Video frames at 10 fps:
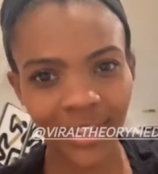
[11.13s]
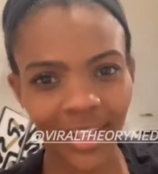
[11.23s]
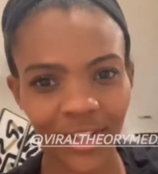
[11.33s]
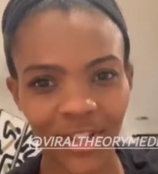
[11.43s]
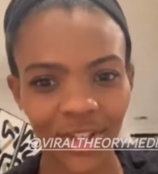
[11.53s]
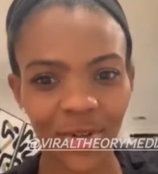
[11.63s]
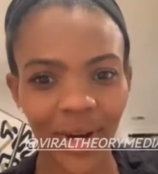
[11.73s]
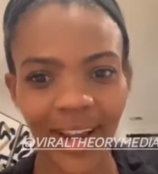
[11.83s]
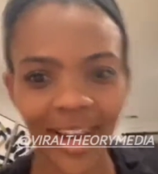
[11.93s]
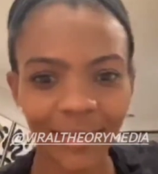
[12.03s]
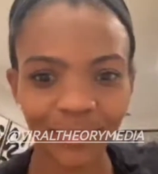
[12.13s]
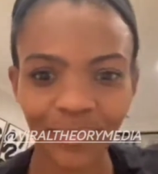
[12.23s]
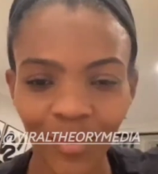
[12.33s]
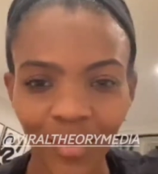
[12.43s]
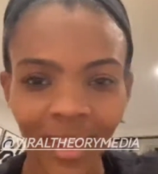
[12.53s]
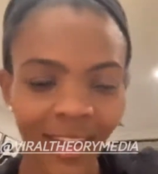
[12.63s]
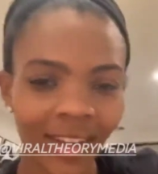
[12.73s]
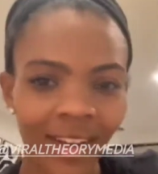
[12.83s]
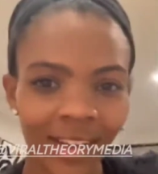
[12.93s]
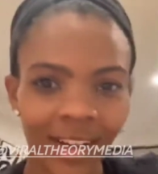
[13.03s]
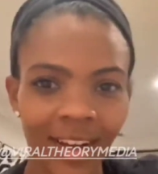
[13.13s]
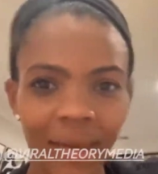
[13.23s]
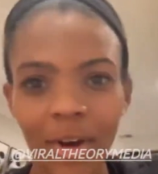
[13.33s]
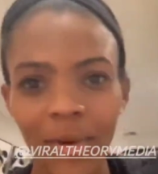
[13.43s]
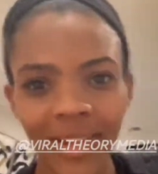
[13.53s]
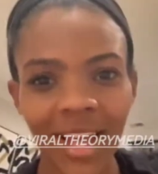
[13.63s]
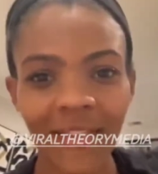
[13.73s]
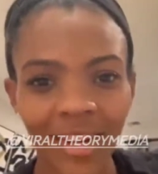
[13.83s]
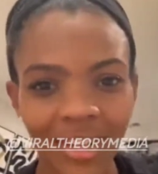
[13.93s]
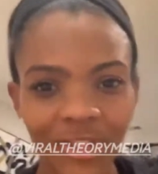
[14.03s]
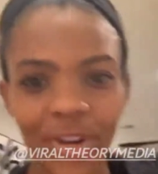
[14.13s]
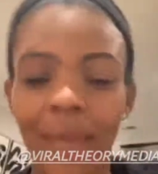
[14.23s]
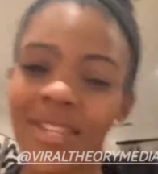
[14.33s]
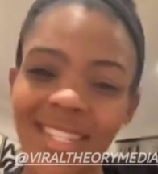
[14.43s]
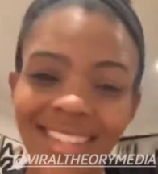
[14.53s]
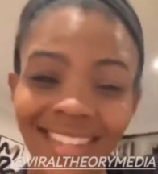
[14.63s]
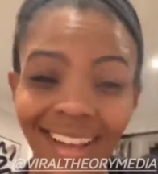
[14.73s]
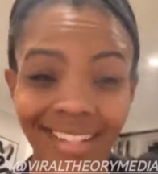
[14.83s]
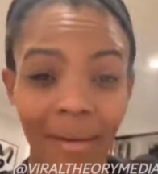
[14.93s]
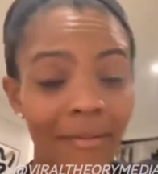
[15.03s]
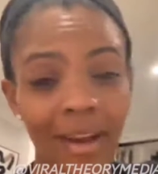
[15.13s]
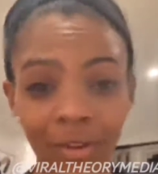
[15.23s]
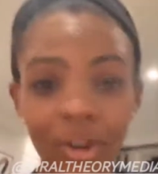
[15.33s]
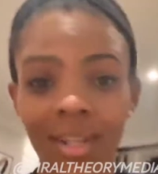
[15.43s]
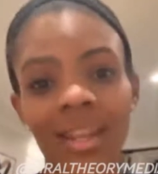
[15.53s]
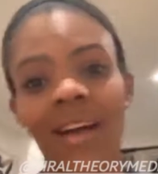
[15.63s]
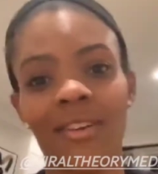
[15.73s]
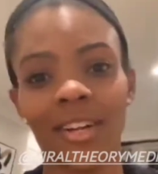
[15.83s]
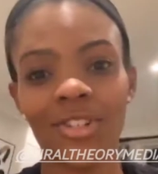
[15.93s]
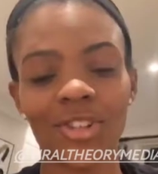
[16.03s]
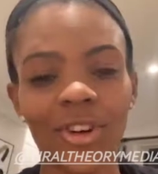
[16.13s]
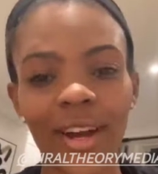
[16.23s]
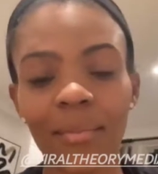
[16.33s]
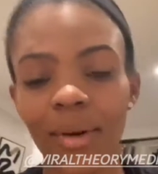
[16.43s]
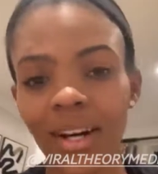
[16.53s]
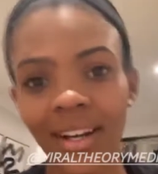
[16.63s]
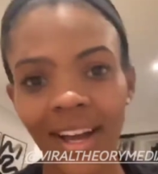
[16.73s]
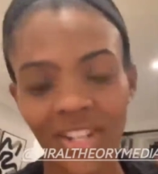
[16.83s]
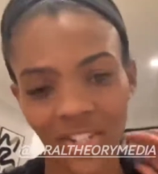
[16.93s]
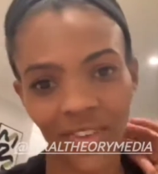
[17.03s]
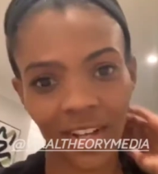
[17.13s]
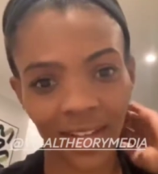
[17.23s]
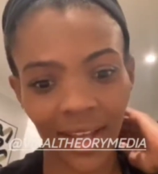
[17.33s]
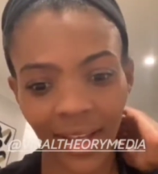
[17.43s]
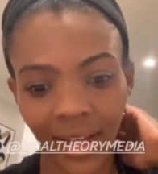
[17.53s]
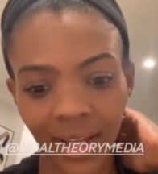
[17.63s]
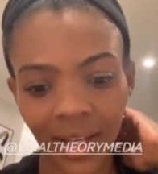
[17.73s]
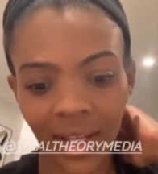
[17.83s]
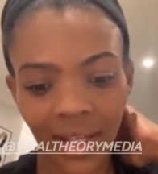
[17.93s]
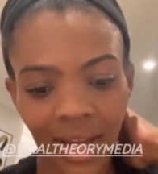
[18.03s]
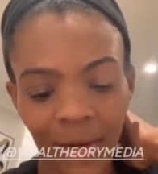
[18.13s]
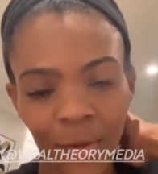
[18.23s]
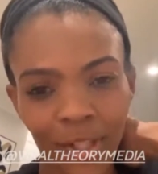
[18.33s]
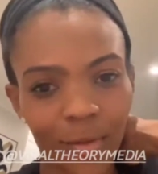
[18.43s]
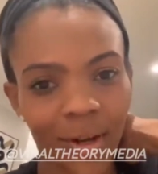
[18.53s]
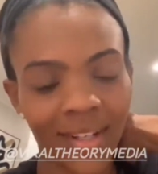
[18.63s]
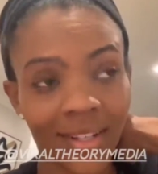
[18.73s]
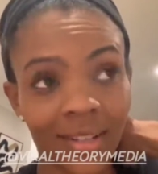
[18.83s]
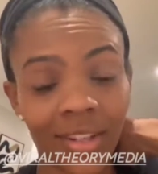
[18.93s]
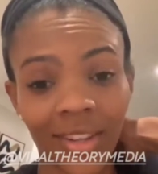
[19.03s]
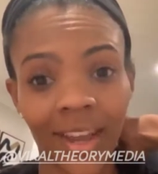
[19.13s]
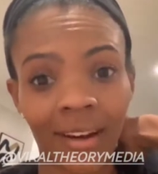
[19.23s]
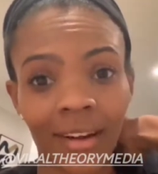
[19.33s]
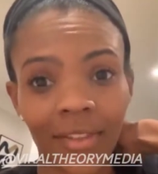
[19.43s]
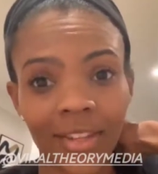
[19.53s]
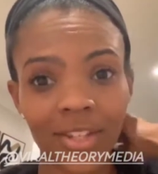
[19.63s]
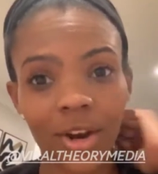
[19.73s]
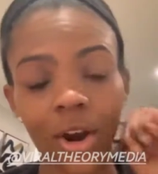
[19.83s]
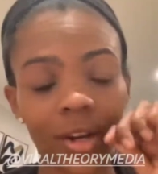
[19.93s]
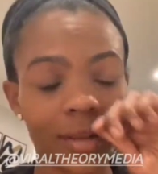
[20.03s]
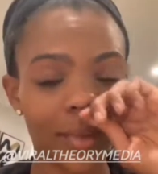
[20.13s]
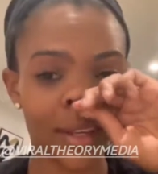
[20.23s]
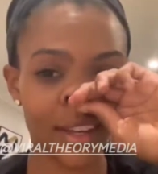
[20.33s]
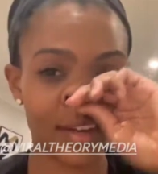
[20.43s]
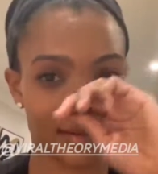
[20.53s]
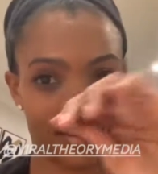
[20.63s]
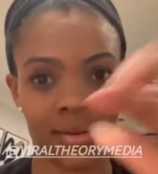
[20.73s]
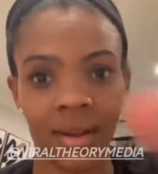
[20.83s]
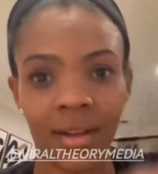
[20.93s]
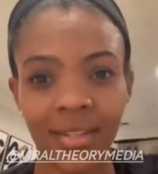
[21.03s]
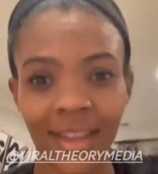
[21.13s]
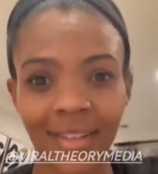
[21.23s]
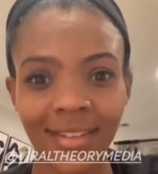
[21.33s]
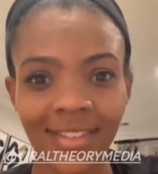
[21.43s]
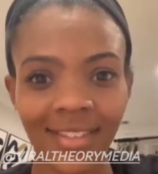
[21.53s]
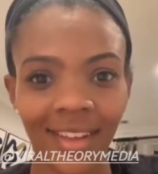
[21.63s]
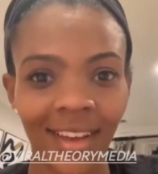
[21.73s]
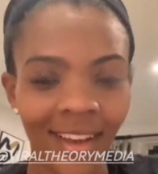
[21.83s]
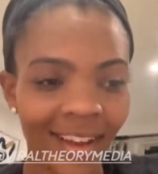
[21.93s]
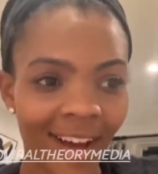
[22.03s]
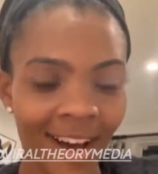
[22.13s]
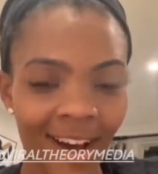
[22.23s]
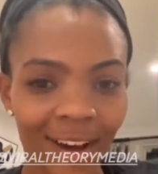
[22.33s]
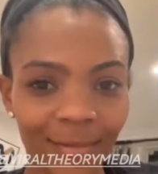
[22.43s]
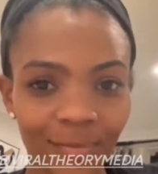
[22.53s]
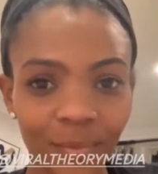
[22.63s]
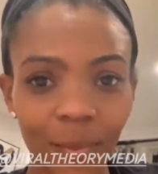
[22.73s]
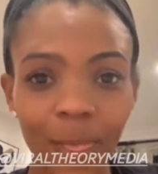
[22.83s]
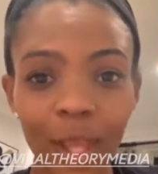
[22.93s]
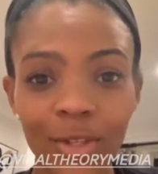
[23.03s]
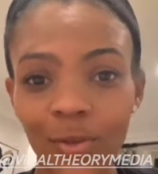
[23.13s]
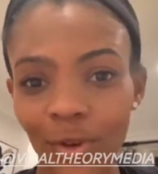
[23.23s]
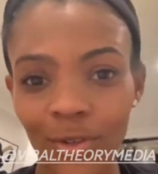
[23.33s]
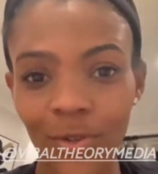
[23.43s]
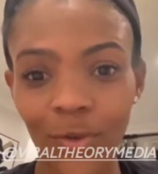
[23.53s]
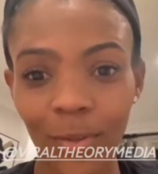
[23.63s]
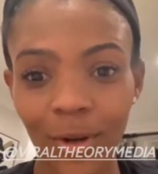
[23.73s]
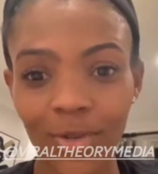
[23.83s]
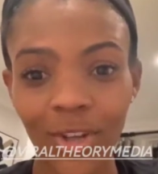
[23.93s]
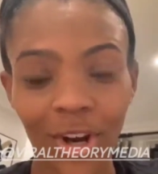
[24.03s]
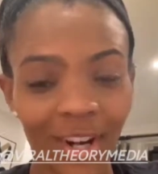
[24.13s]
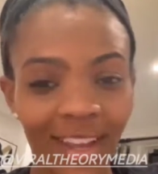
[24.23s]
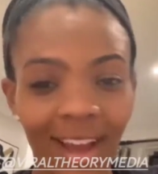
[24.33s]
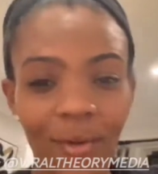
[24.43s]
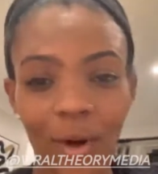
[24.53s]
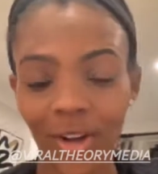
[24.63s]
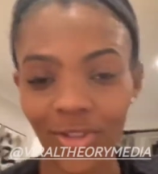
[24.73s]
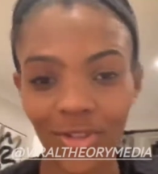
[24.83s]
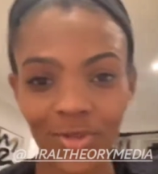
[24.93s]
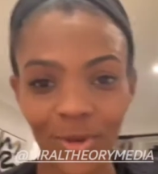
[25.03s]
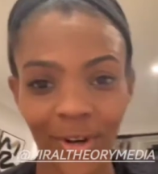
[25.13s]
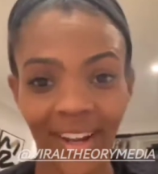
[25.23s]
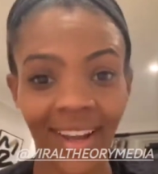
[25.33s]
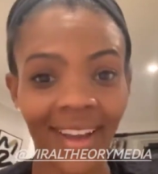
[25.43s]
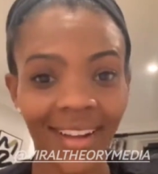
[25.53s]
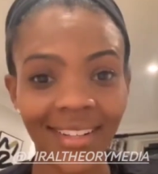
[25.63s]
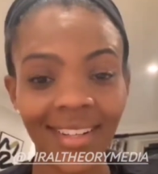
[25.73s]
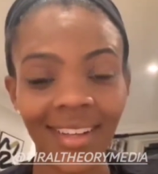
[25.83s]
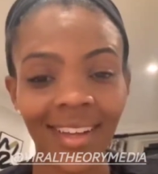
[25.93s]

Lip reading: Instagram? I'm going live on Instagram. This is the second time I've ever gone live on Instagram, but I just felt like I really wanted to clear the air on this Cardi B nonsense. So first and foremost, Cardi, I watched your story and